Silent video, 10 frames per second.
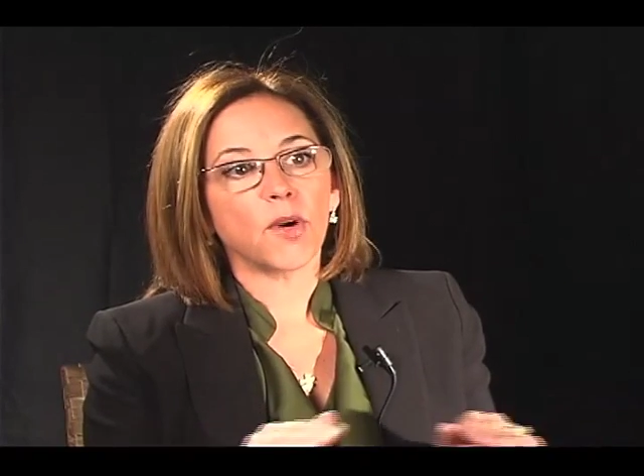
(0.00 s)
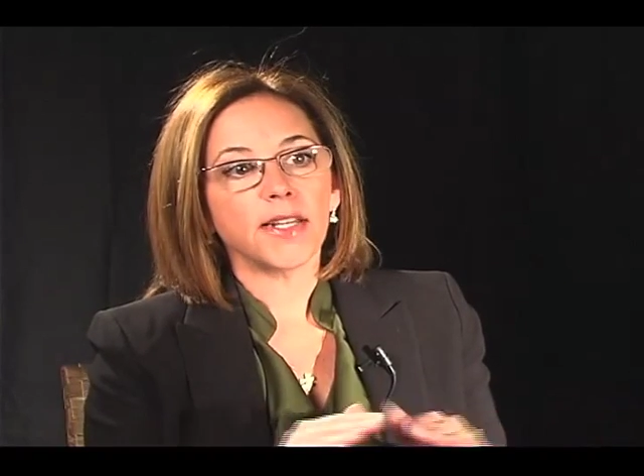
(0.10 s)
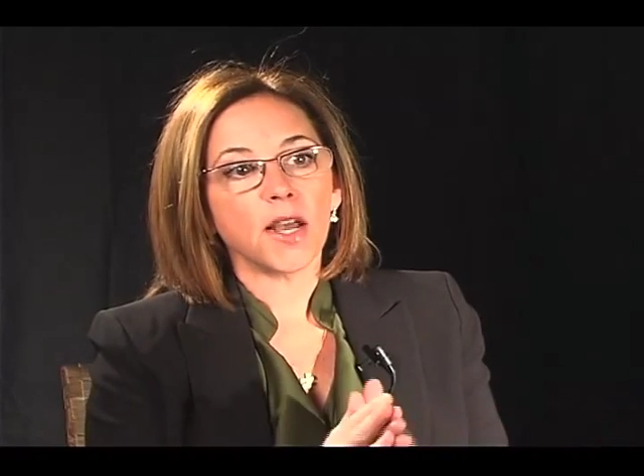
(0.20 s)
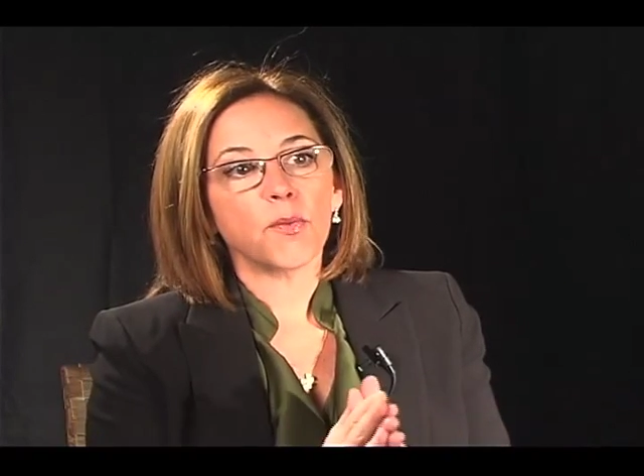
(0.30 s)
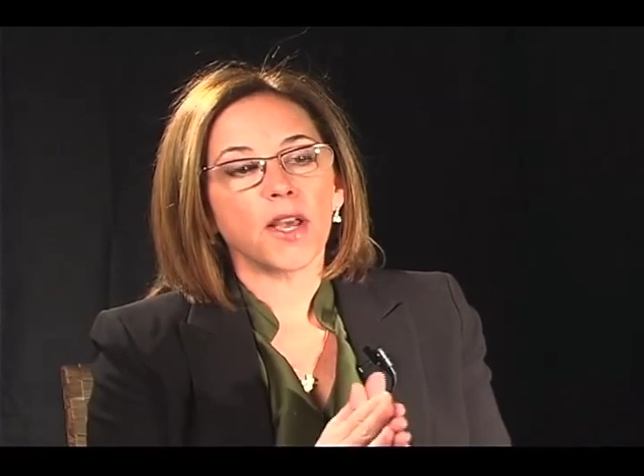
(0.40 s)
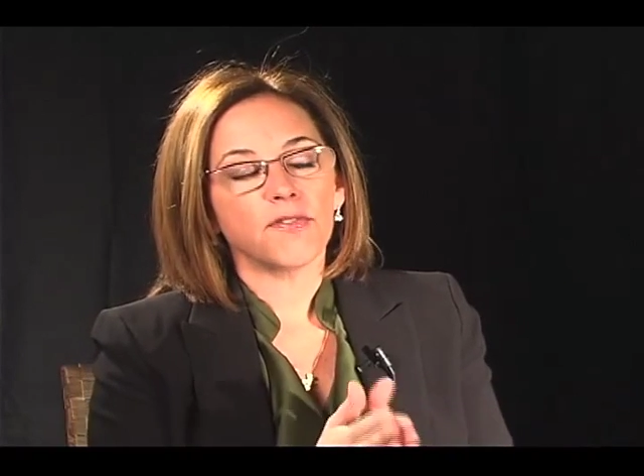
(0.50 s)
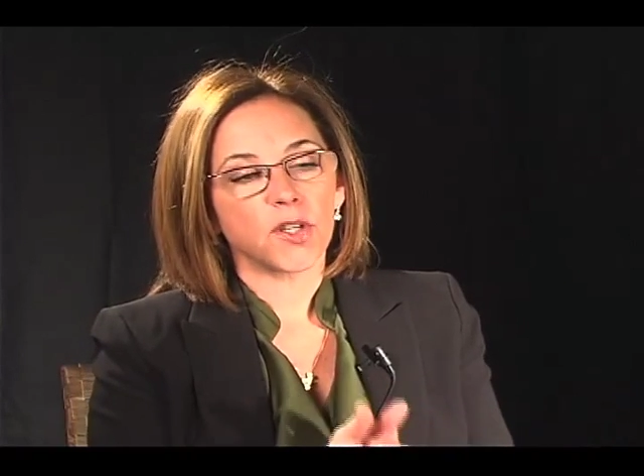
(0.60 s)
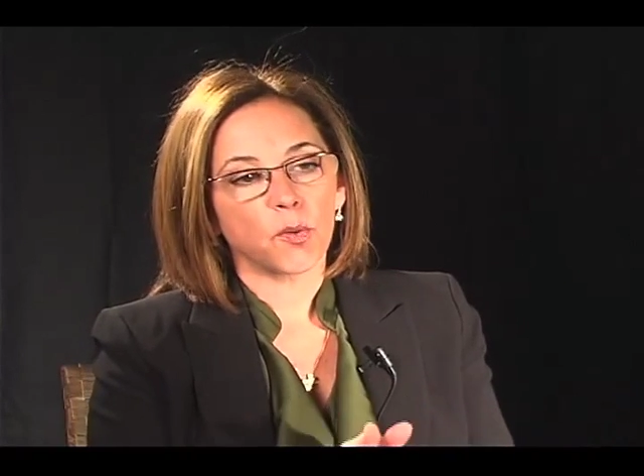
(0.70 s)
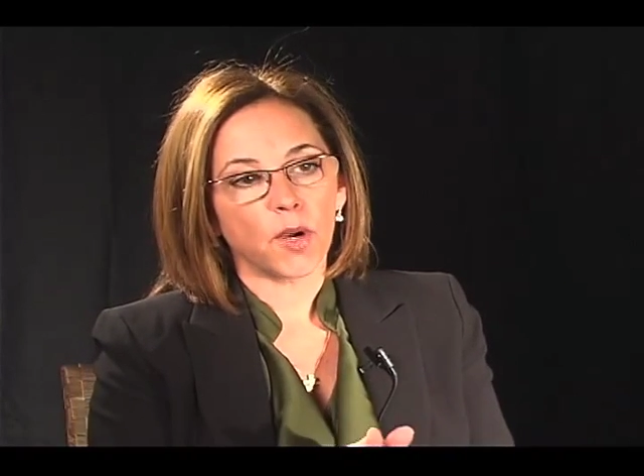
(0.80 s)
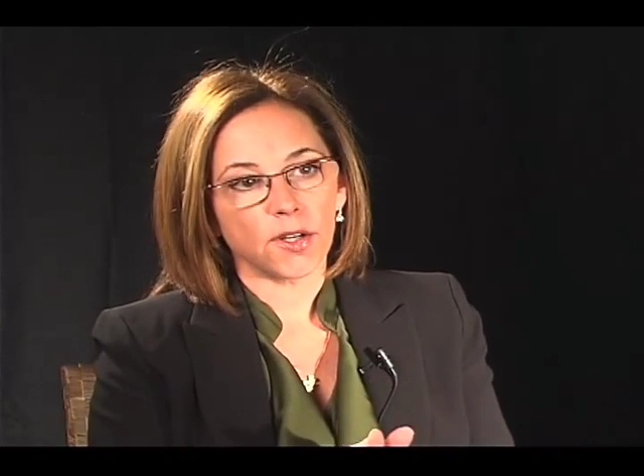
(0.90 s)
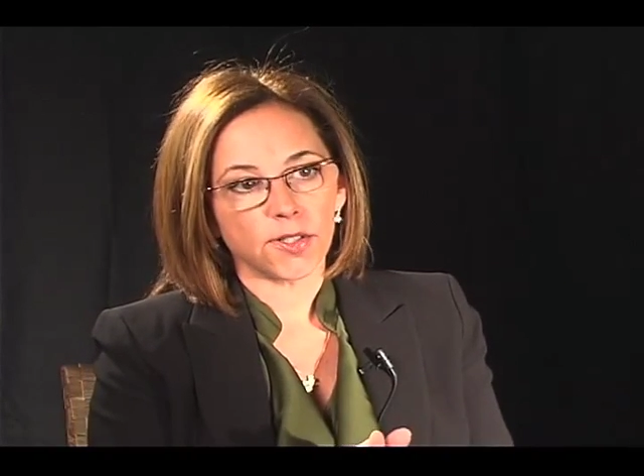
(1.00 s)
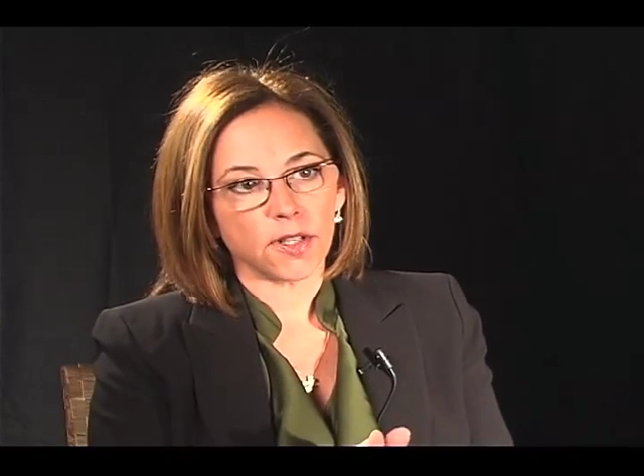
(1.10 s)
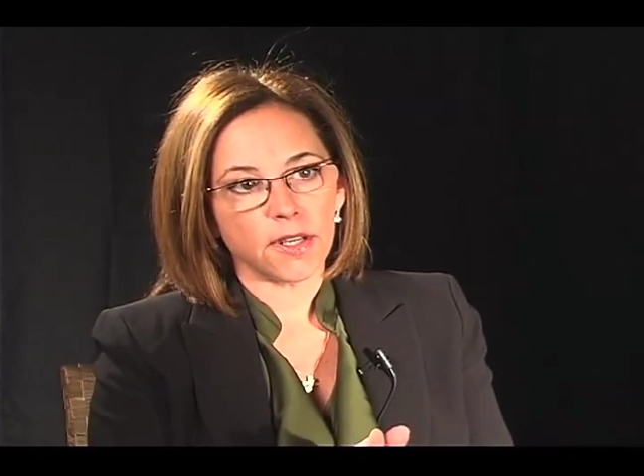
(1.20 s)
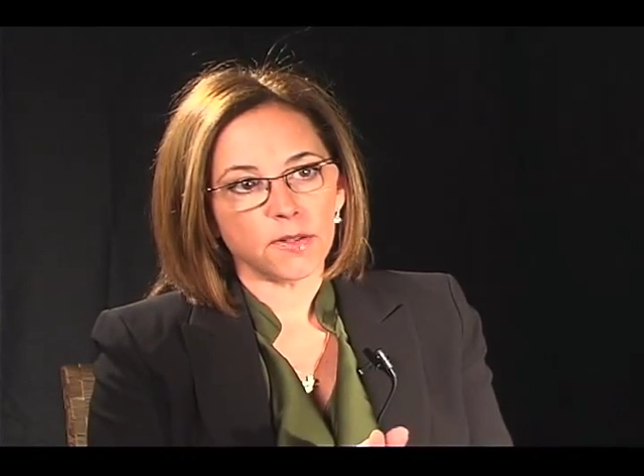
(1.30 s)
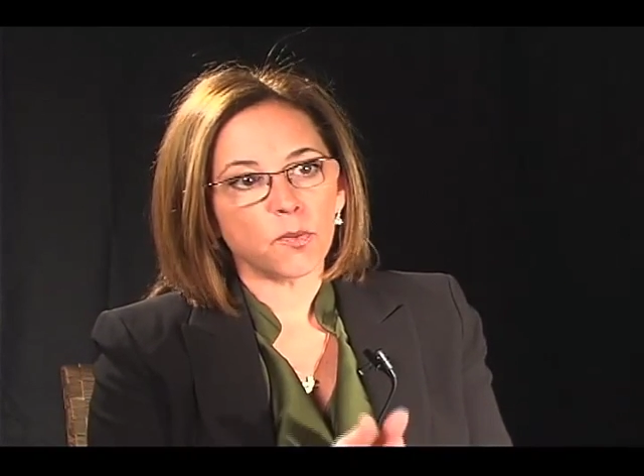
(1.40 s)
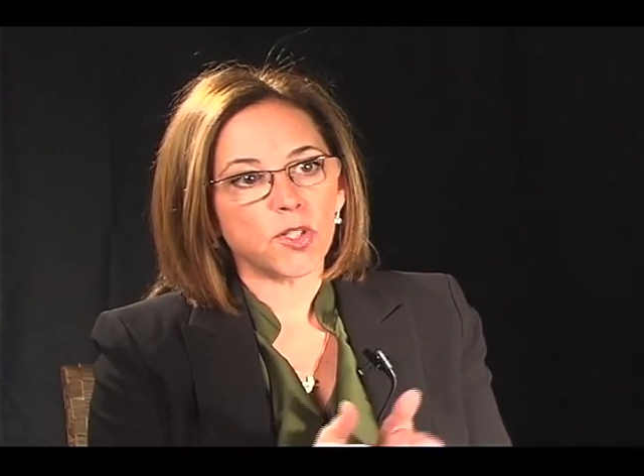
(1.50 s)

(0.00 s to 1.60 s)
Right now we have the Aware site,